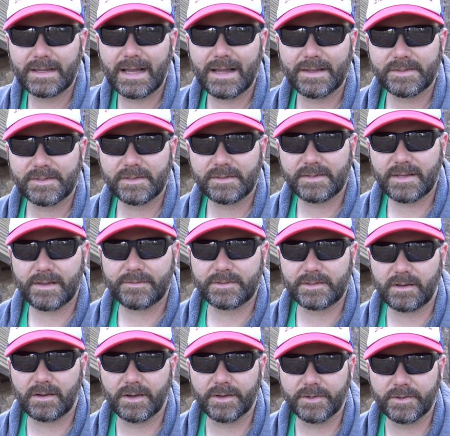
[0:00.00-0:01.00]
Guys, since I've
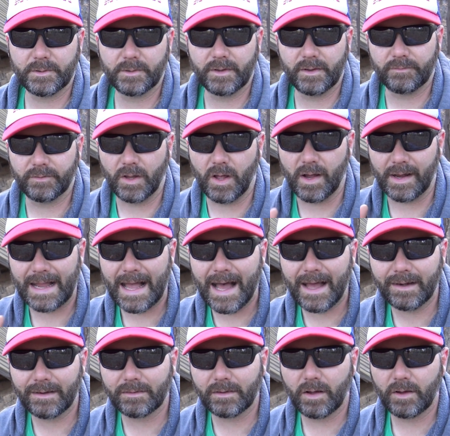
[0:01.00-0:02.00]
started doing the vlog,
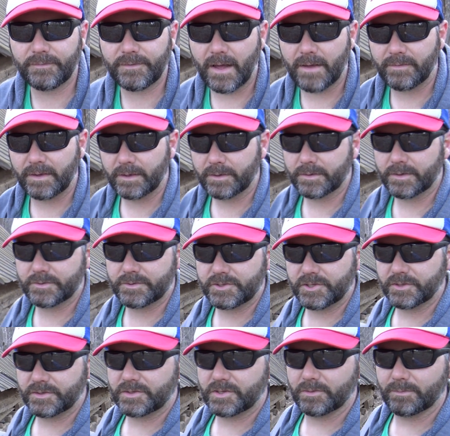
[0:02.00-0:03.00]
I don't know if I've introduced
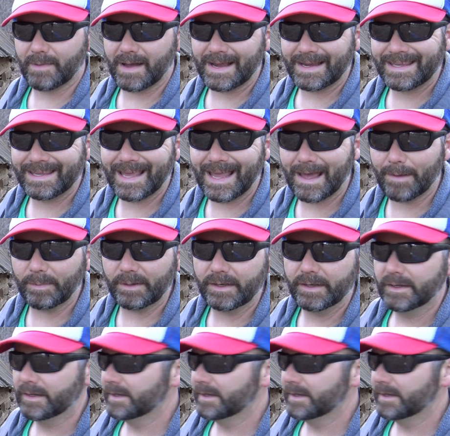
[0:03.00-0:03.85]
you to my cabin.